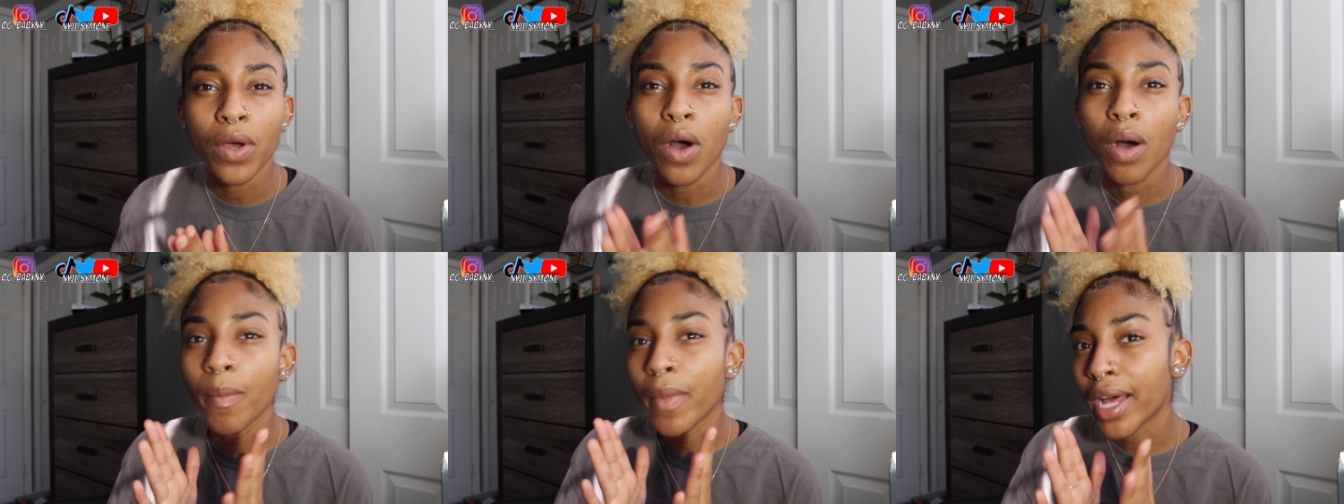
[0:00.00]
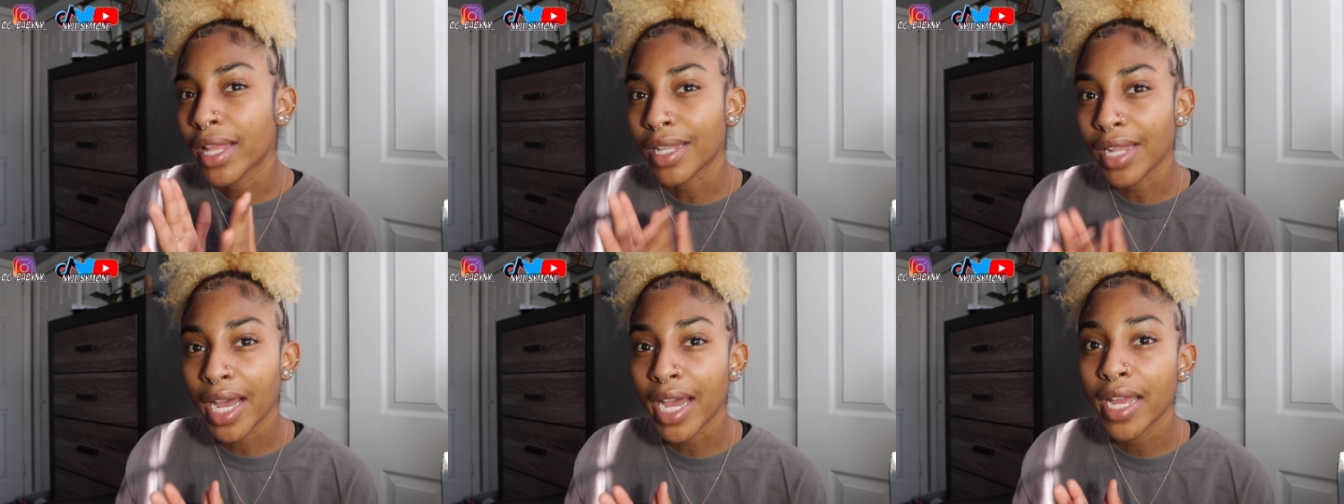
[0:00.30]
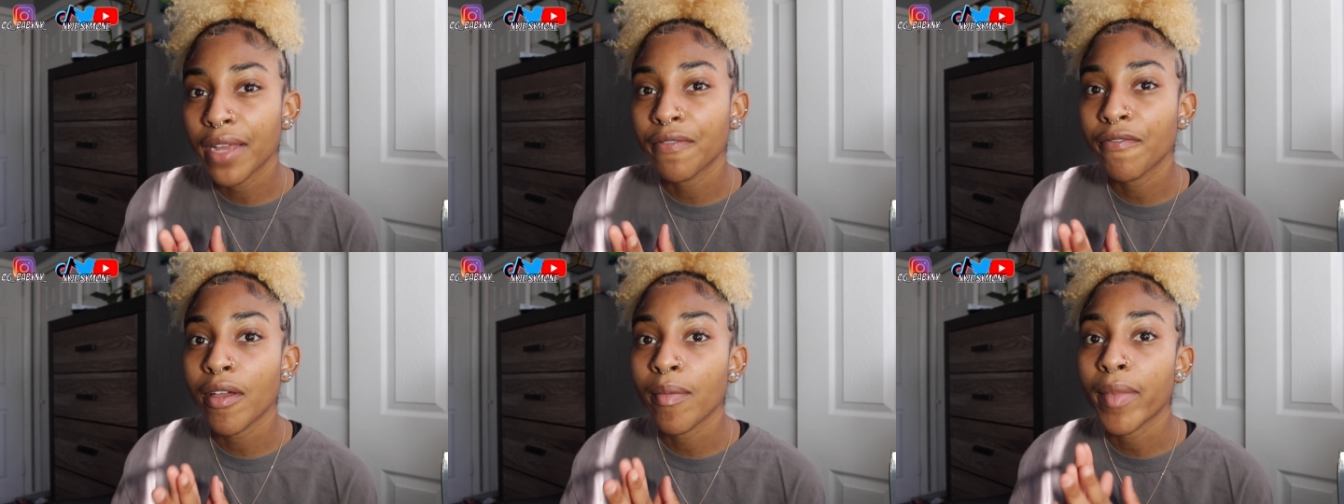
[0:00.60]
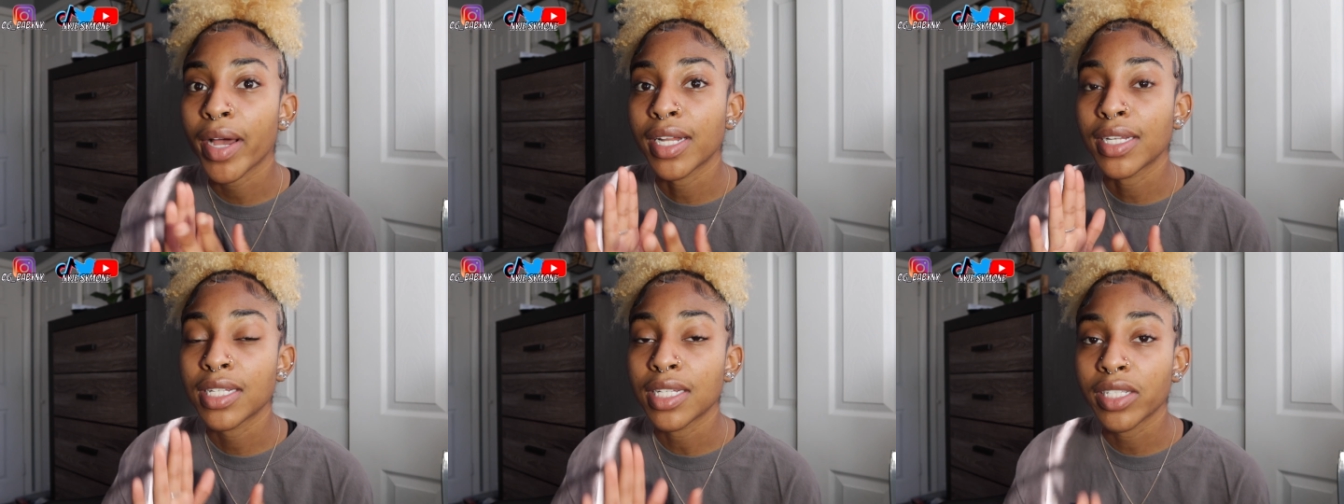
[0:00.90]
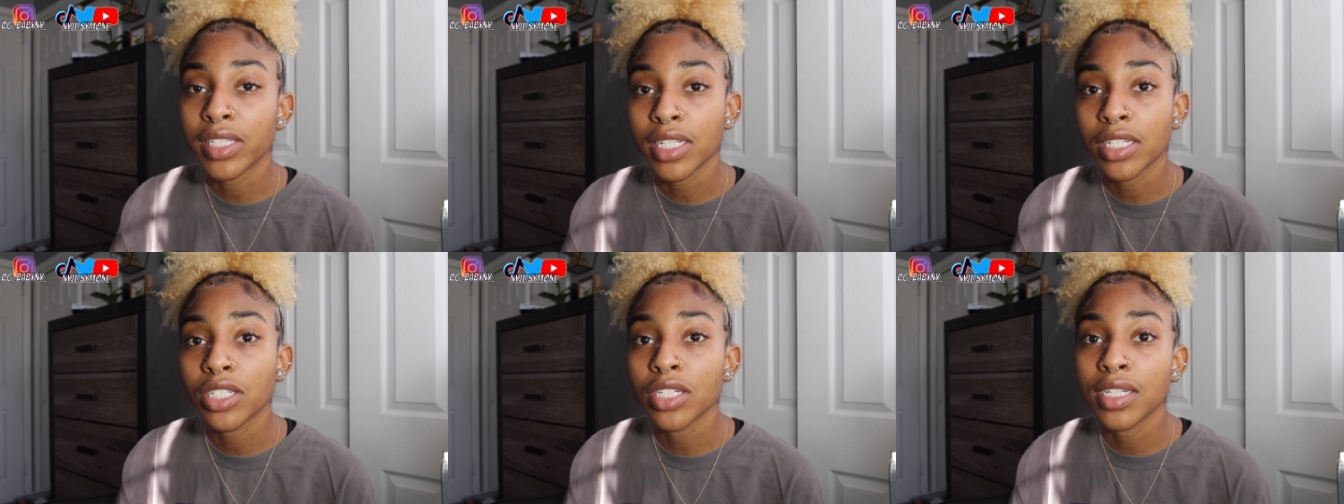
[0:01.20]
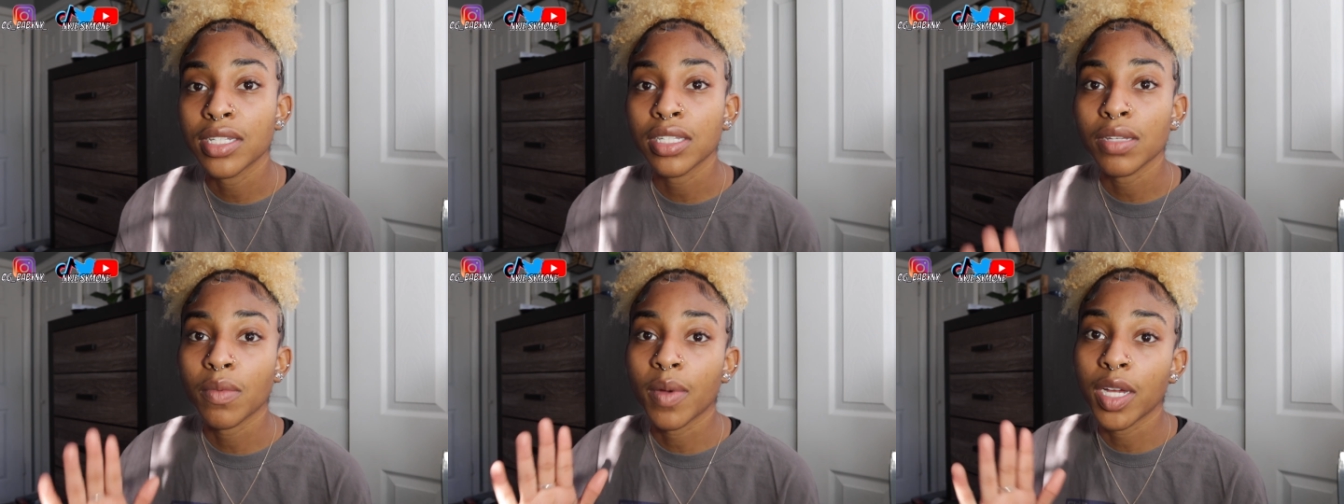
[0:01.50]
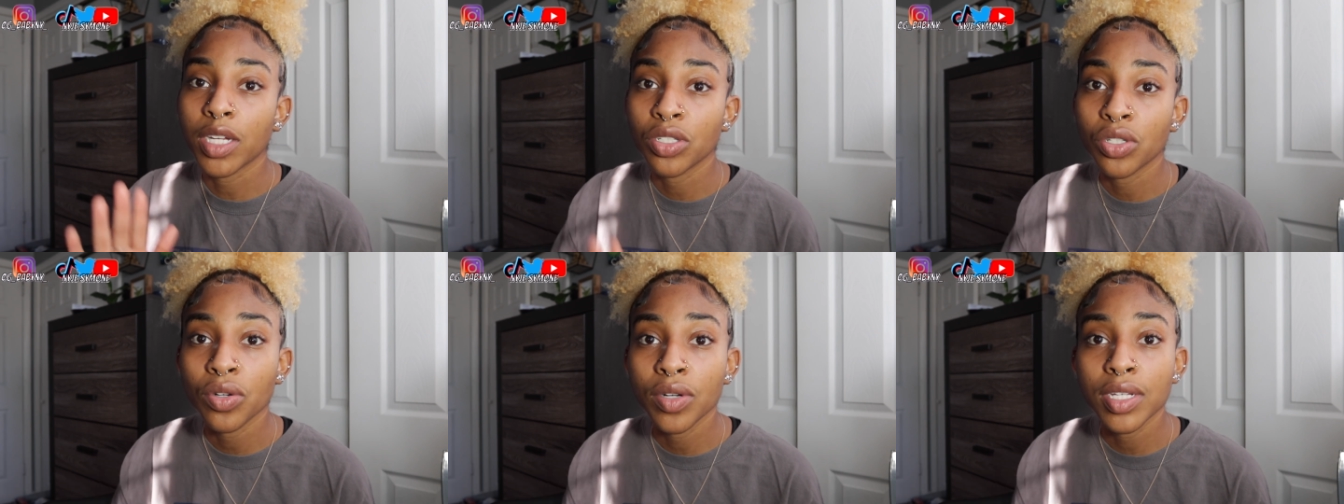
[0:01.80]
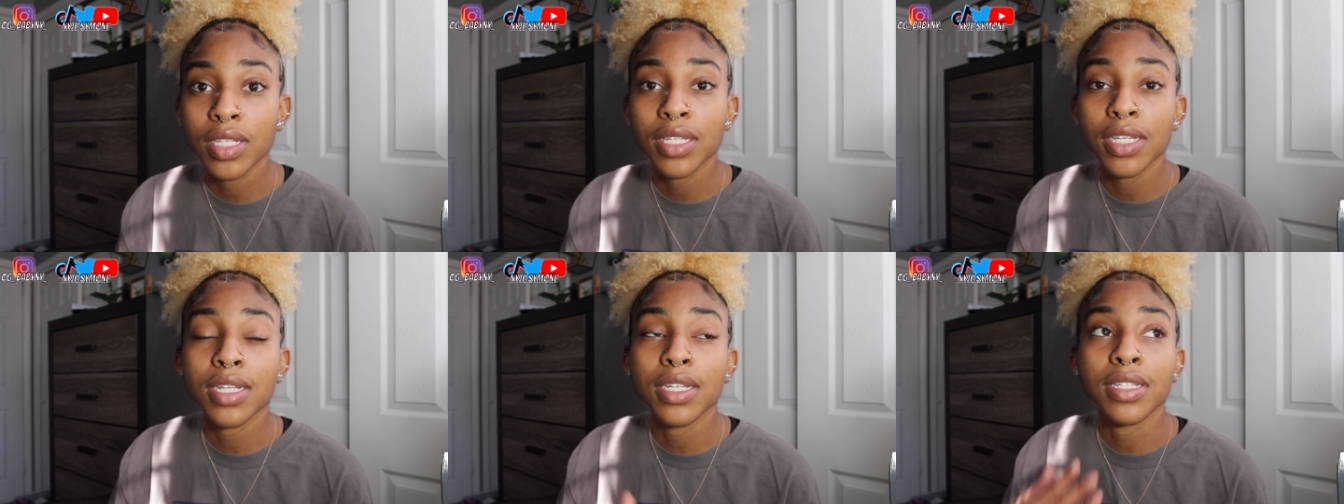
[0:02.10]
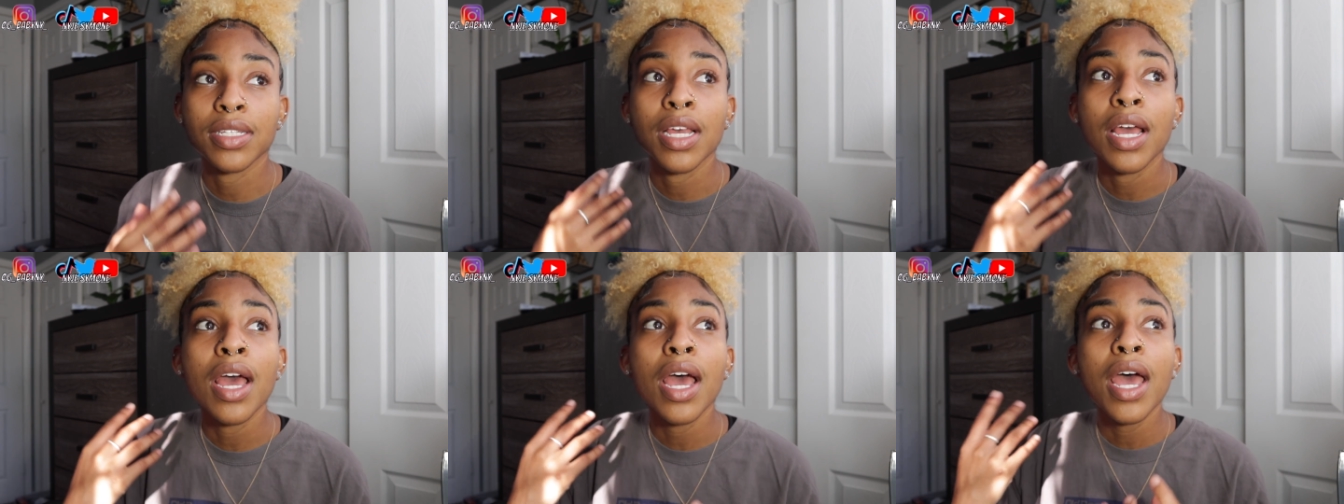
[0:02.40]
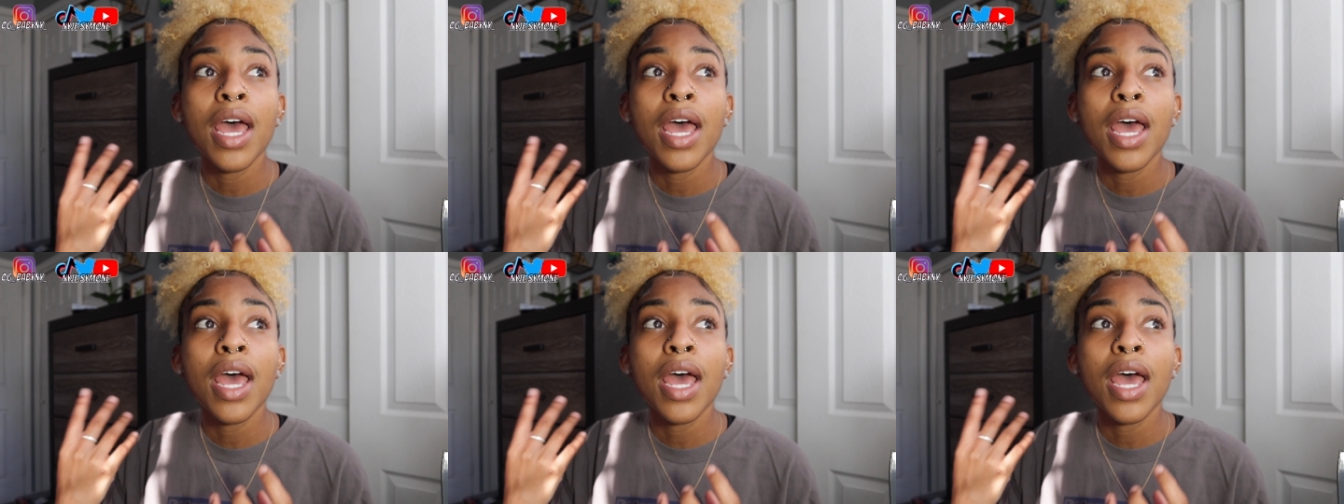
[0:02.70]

on my life and my decisions and my choices